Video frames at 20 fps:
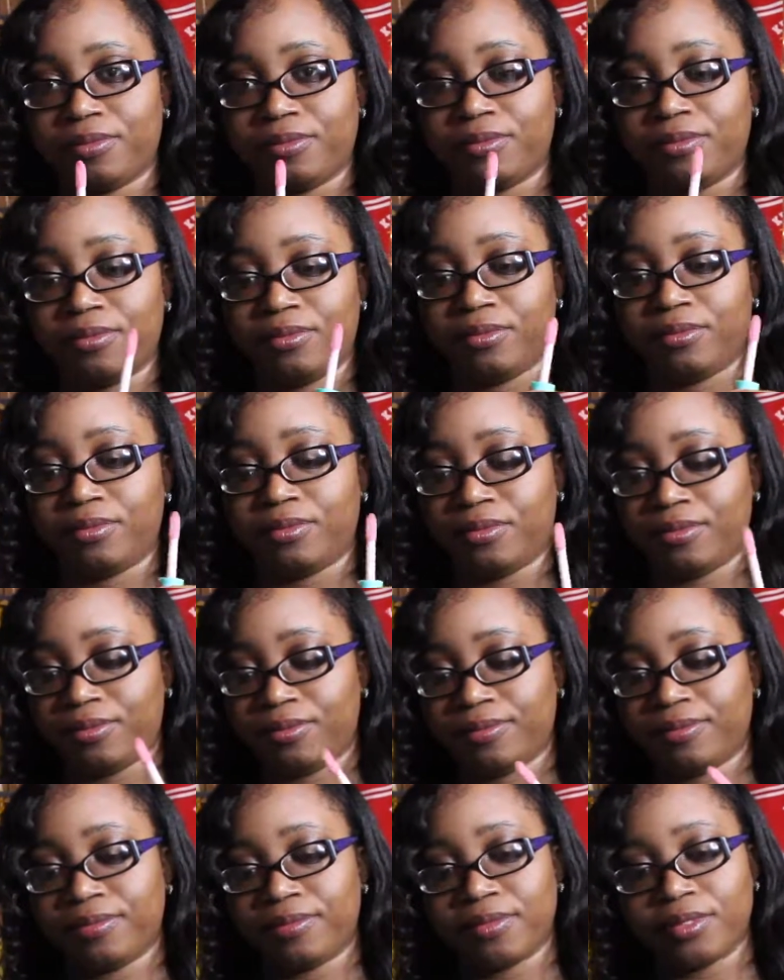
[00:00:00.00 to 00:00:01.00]

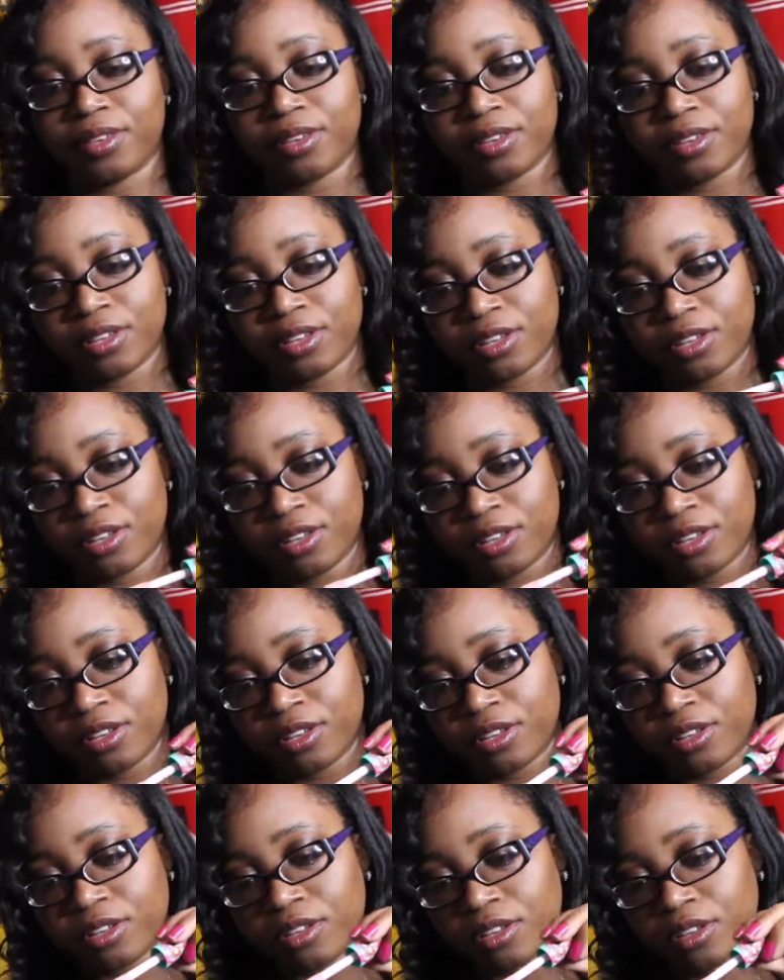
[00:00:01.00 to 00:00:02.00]

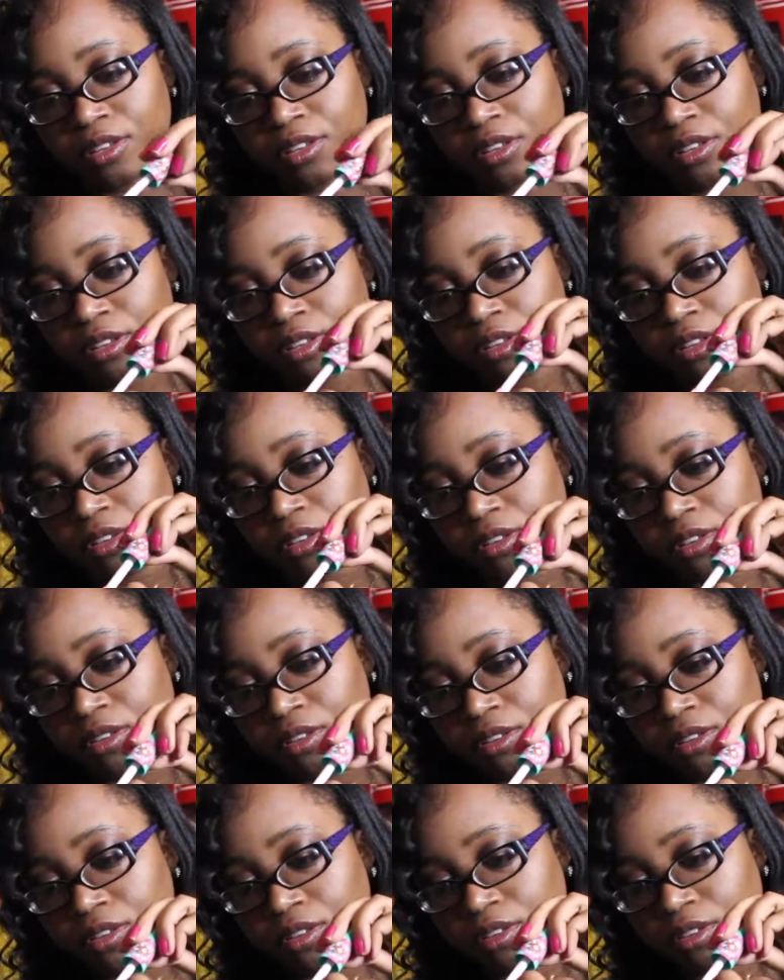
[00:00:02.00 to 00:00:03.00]

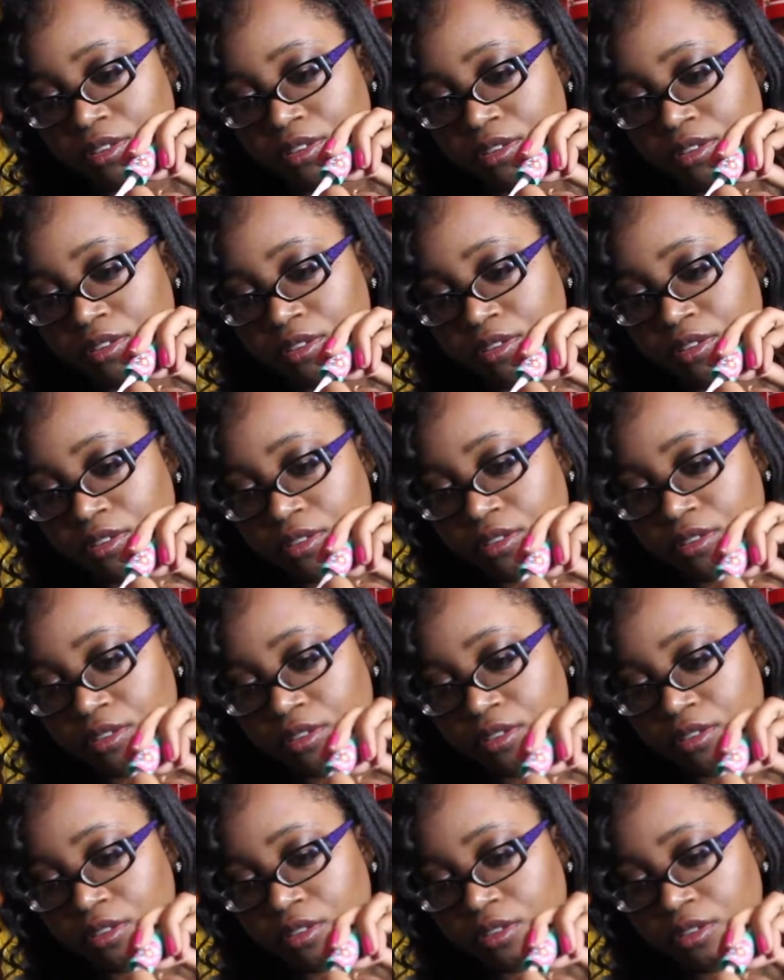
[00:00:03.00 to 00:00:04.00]

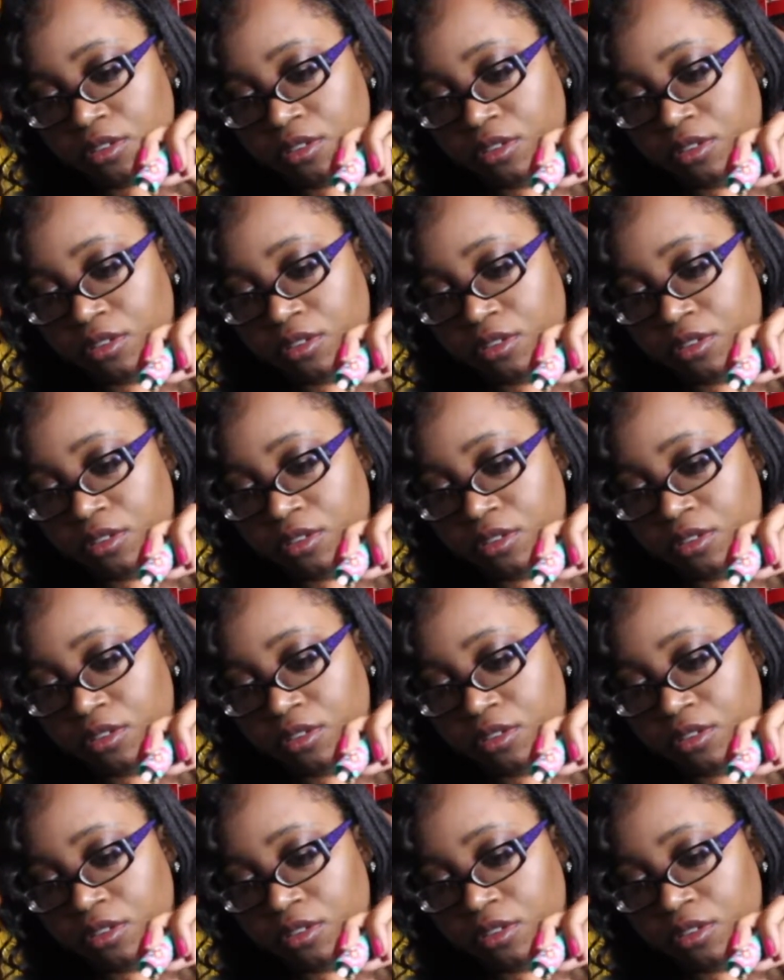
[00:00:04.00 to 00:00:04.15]
Nobody speaks.